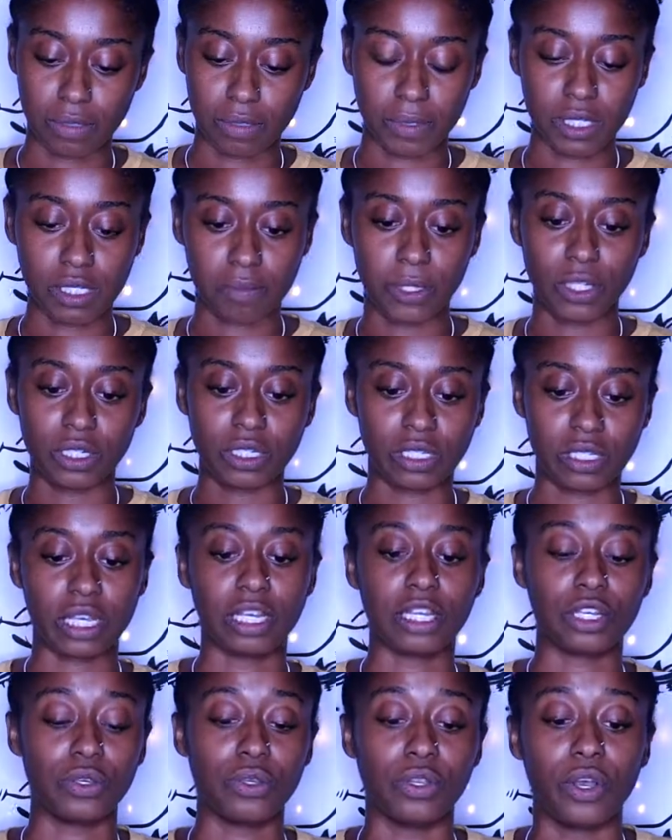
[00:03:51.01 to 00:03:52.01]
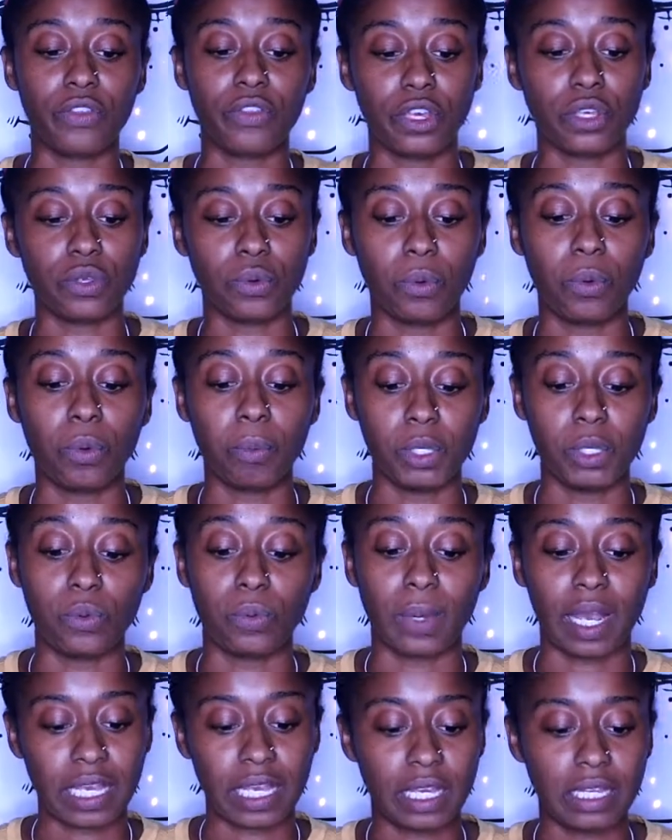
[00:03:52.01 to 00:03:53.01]
But Spirit is letting you know that you will be
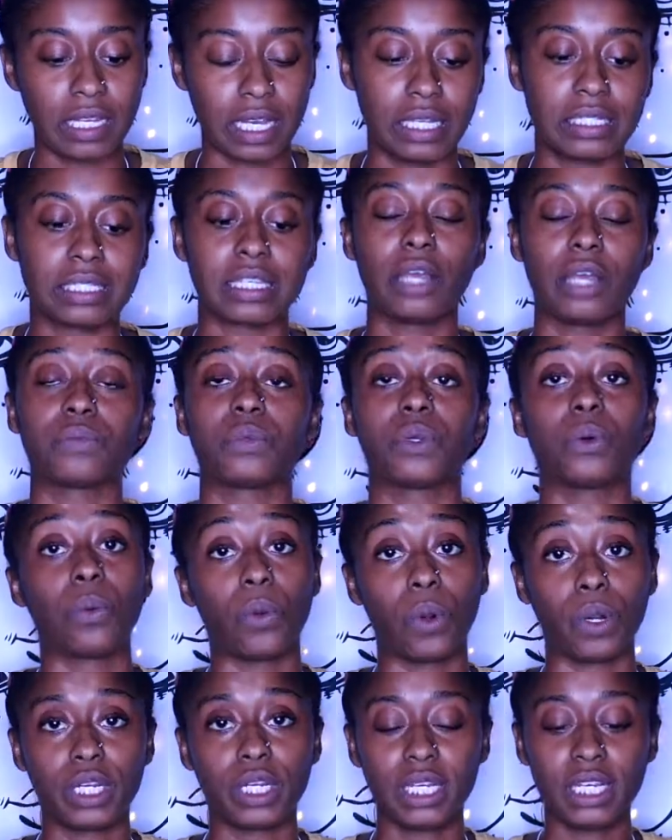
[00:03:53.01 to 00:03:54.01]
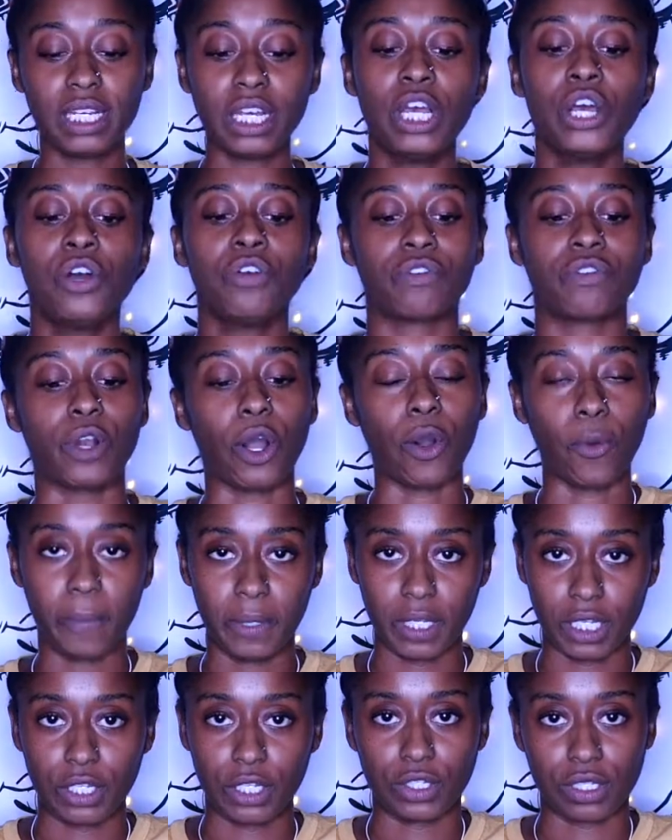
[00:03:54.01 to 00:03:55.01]
recognized and rewarded for
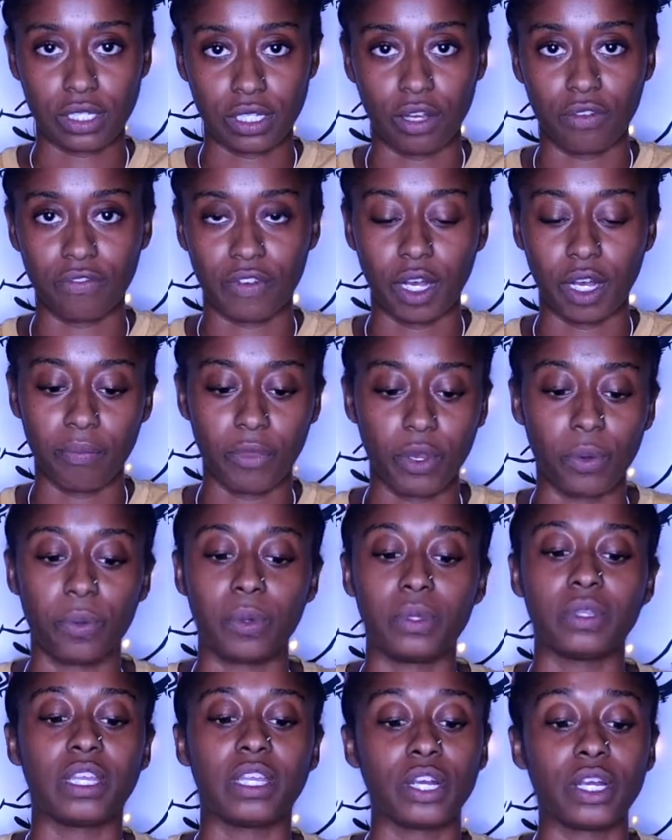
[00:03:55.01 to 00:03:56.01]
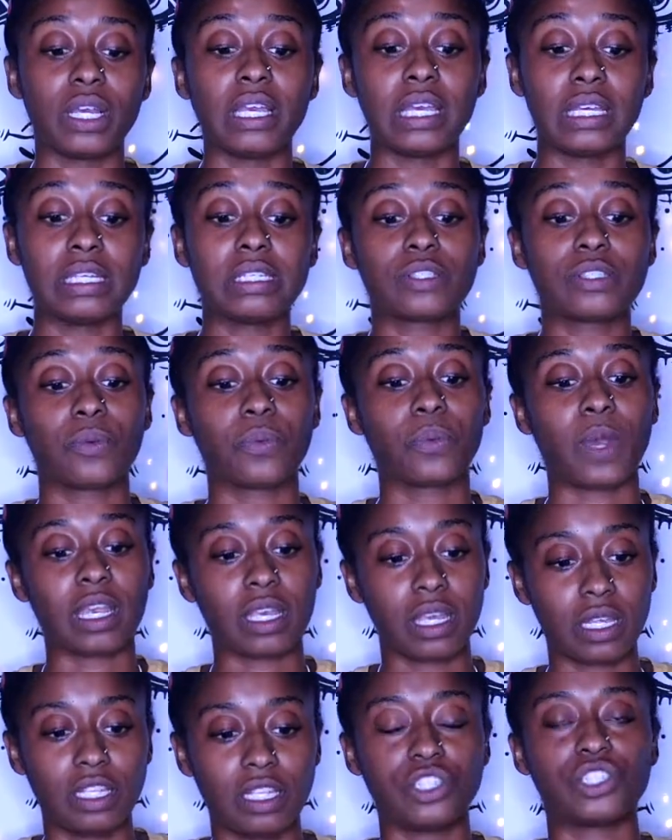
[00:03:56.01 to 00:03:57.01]
opening yourself up. There, there is
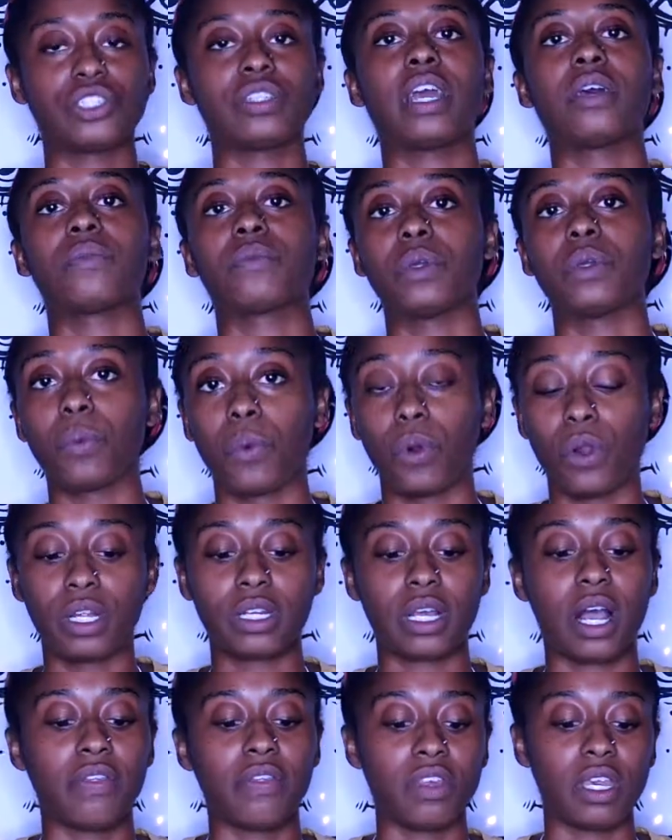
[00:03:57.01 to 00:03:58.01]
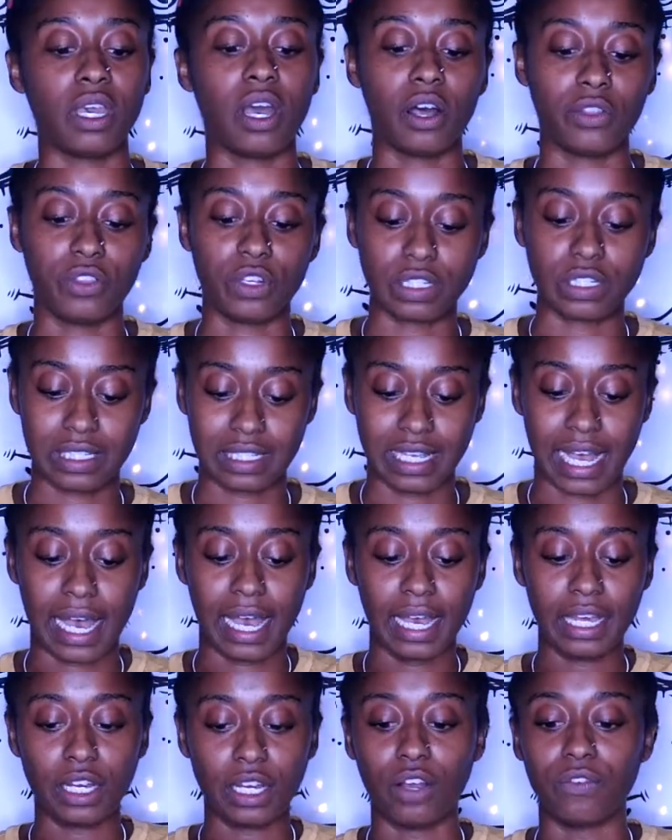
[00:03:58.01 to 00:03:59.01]
recognition and reward on the other
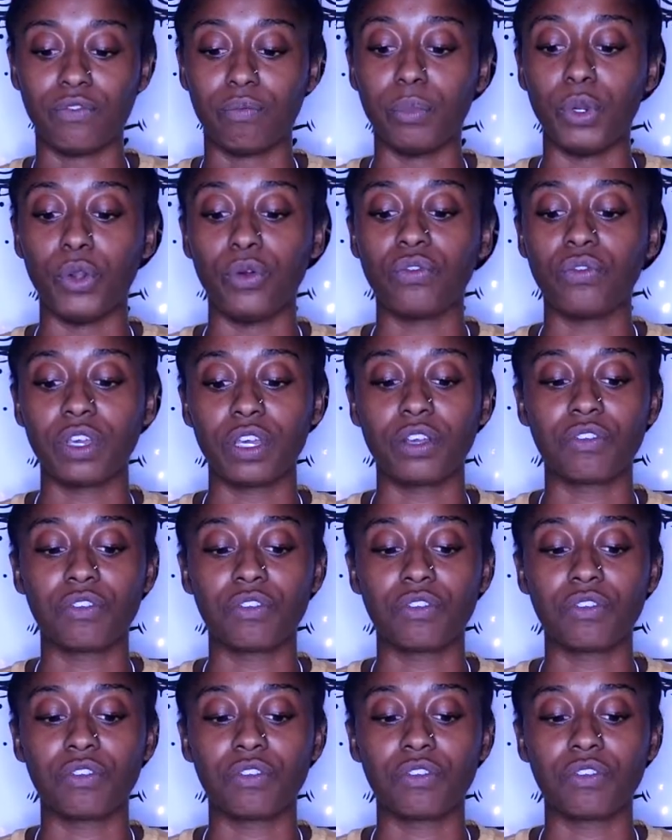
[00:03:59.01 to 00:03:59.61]
side of moving